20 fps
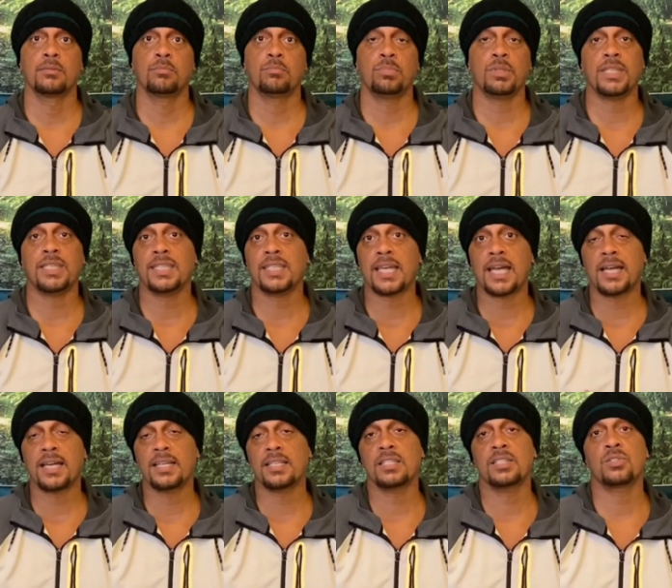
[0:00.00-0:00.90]
being
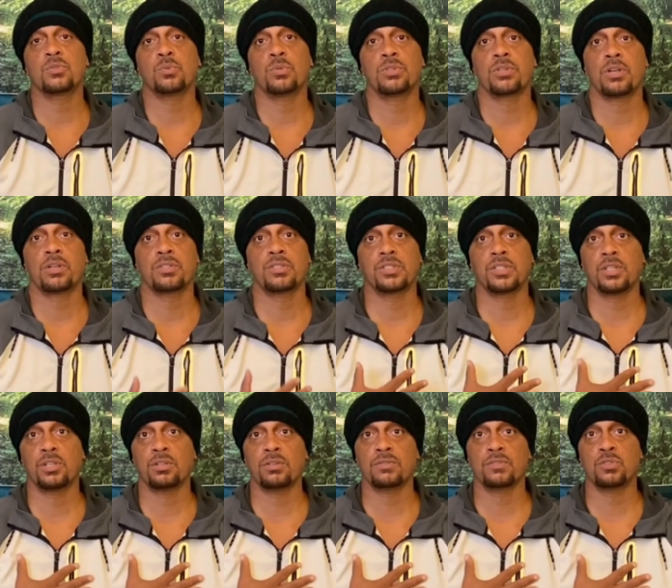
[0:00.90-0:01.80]
honest with
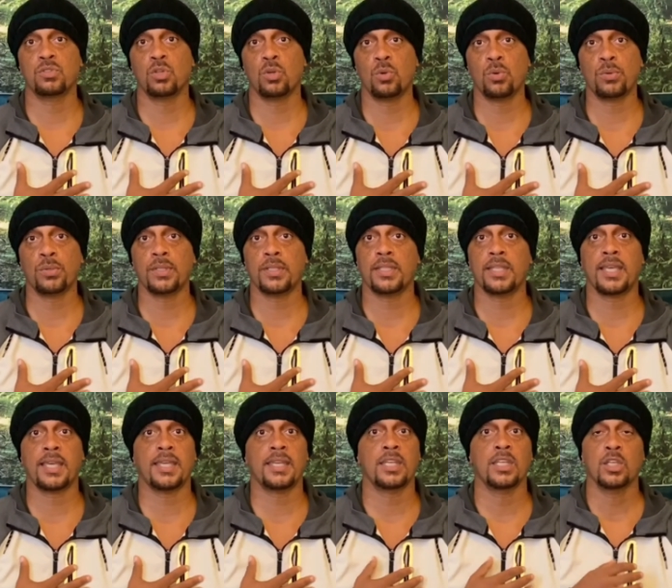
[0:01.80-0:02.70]
ourselves, knowing
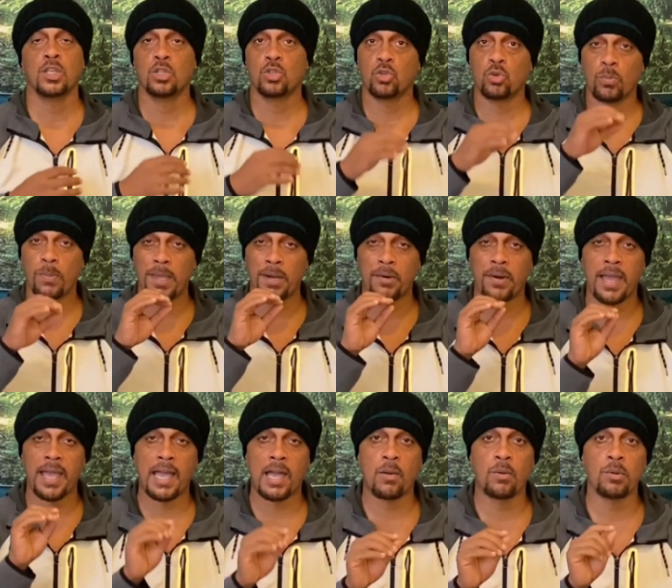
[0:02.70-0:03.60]
that no matter
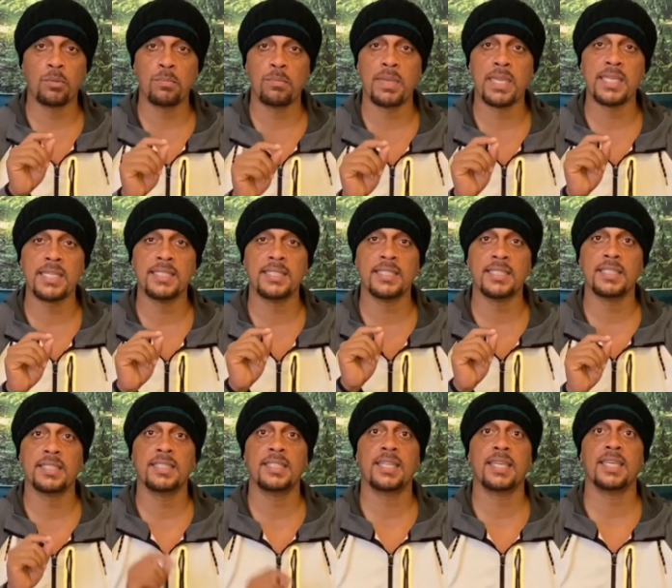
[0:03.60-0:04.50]
how amazing
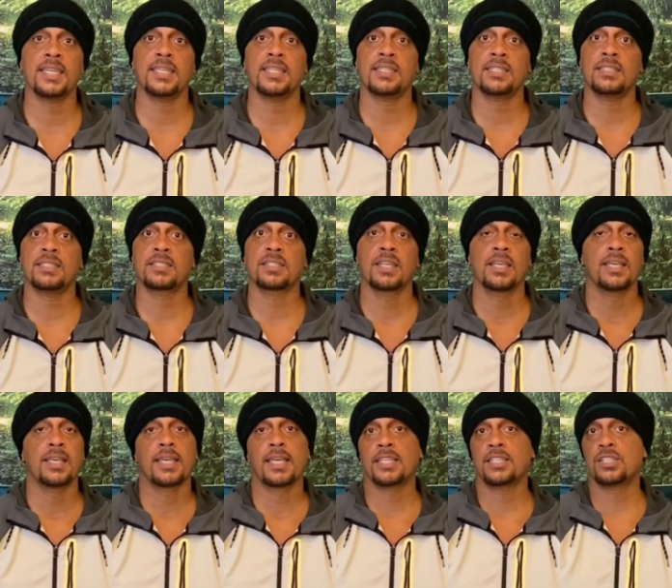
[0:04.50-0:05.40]
a day is,
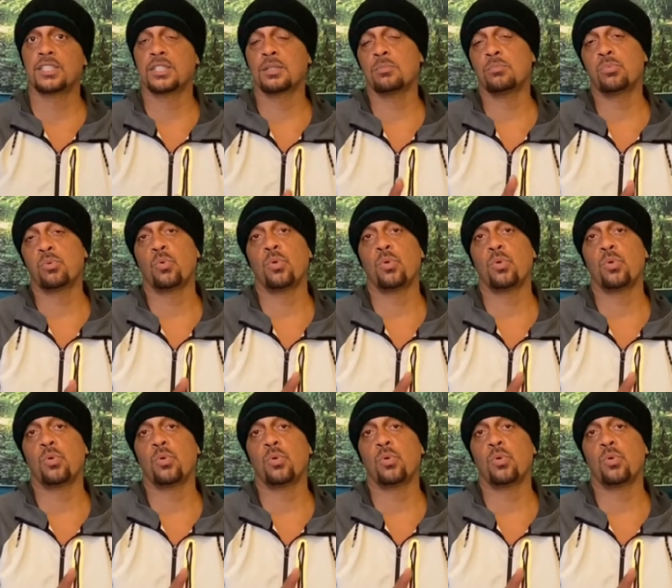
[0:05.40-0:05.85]
at some